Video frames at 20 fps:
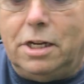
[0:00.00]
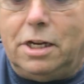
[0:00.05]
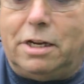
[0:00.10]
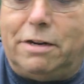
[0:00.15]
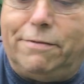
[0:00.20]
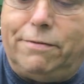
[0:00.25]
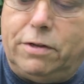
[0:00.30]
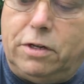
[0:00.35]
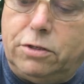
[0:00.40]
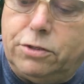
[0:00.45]

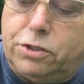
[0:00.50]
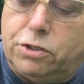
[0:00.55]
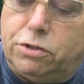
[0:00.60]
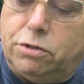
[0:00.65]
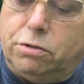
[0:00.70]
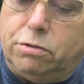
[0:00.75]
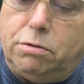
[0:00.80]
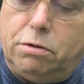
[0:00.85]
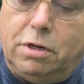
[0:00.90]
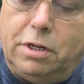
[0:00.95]
And I've
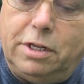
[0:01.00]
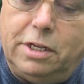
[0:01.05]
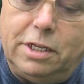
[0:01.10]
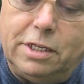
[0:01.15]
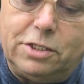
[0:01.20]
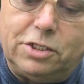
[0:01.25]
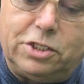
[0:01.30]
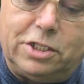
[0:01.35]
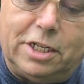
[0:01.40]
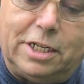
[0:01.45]
also
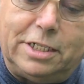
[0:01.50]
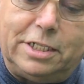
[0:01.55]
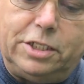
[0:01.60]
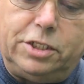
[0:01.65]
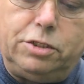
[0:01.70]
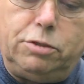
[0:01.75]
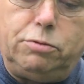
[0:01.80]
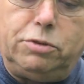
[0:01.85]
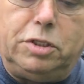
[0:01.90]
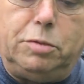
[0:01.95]

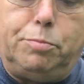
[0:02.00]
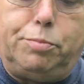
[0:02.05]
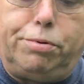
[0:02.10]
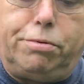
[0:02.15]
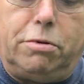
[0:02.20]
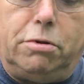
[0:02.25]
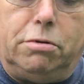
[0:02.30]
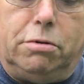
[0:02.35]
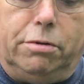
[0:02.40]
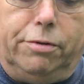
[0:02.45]
started using
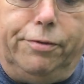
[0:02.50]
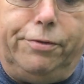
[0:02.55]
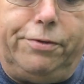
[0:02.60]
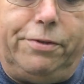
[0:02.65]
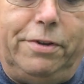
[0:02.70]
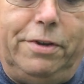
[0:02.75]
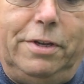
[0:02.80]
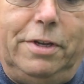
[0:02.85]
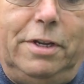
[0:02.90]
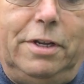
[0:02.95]

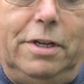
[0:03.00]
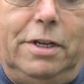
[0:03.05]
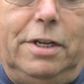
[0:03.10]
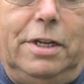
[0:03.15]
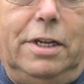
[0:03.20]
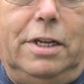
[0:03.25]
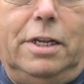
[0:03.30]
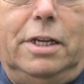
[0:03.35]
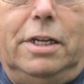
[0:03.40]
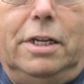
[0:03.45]
prawns.
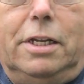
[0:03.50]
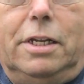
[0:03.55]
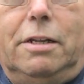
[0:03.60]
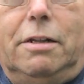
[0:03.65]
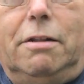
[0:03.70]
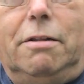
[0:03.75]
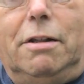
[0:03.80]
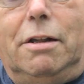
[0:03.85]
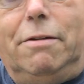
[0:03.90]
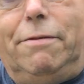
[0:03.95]

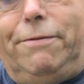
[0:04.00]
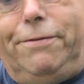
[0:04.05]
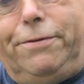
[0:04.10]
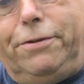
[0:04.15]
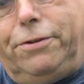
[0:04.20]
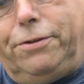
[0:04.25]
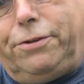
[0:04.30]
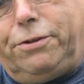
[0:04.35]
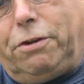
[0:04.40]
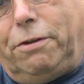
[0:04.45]

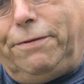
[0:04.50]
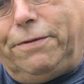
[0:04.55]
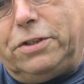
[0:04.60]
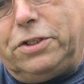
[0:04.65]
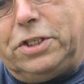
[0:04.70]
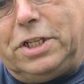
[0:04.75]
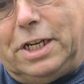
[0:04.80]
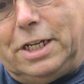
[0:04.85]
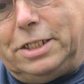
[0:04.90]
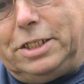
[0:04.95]
First off, I
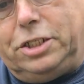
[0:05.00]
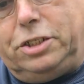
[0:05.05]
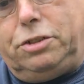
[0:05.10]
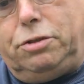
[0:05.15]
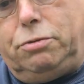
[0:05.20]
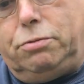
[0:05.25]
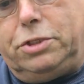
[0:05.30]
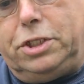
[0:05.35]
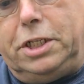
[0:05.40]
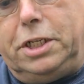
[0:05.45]
started
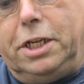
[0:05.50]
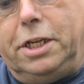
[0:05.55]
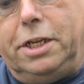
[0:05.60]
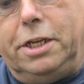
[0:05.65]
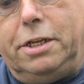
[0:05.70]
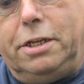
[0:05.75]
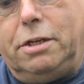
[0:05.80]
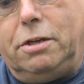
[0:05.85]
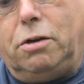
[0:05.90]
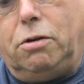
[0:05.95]
using
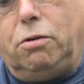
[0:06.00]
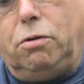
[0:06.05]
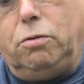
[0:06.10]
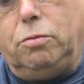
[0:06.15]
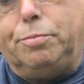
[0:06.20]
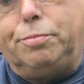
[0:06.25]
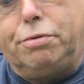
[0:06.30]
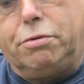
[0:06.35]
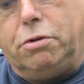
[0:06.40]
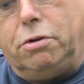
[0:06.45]

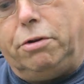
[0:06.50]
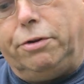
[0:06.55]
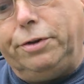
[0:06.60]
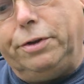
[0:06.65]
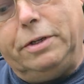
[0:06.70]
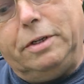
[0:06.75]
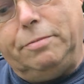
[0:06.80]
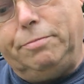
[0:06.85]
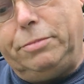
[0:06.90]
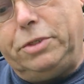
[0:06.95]
whole prawn
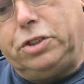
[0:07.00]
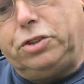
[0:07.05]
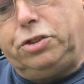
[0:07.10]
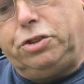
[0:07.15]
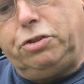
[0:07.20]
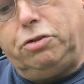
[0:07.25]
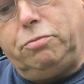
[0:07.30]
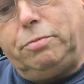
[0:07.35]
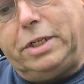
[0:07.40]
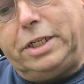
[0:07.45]
and missed
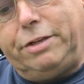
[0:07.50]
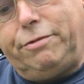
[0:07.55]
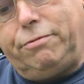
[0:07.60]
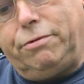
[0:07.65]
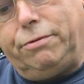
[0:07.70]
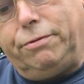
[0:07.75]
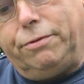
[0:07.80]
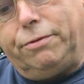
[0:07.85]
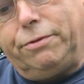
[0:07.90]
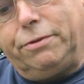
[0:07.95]
too many
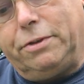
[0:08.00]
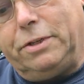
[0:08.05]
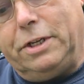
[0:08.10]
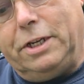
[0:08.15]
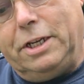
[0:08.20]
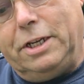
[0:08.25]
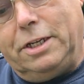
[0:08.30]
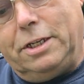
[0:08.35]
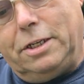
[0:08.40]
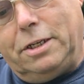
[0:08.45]
runs,
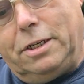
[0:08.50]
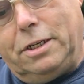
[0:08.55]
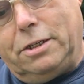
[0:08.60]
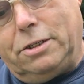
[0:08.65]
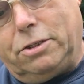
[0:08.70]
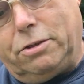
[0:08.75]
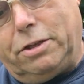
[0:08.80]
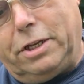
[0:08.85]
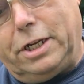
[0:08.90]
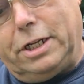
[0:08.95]

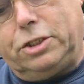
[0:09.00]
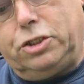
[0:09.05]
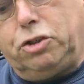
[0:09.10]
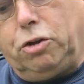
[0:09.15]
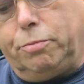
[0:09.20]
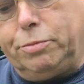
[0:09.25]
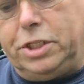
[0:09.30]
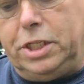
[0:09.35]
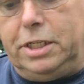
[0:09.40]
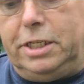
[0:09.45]
so then I
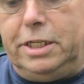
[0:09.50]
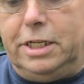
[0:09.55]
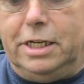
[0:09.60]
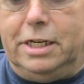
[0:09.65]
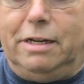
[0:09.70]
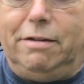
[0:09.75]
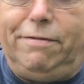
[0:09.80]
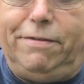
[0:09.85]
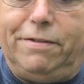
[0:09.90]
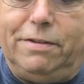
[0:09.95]
chopped it in
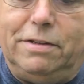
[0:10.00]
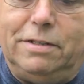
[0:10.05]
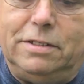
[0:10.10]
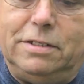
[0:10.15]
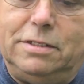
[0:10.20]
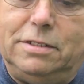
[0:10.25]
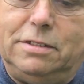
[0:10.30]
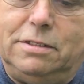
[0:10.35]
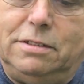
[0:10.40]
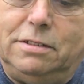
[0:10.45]
half,
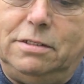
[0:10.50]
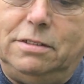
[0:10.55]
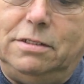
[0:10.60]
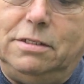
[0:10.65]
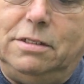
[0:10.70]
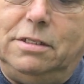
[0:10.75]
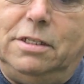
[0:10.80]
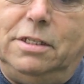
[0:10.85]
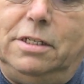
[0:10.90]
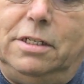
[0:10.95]

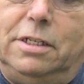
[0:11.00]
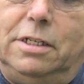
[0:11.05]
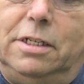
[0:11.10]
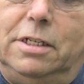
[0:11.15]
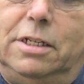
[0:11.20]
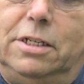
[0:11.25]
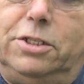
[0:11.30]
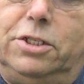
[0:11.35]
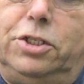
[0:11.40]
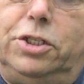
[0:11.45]

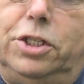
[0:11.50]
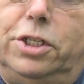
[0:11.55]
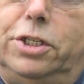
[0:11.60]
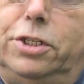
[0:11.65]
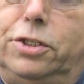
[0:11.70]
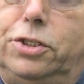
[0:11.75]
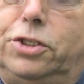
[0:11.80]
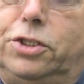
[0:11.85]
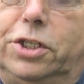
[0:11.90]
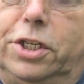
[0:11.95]
and as you
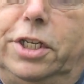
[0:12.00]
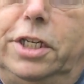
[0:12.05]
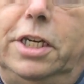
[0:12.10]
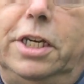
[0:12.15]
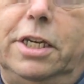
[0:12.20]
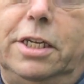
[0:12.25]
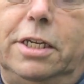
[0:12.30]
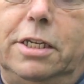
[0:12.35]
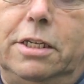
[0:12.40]
can see,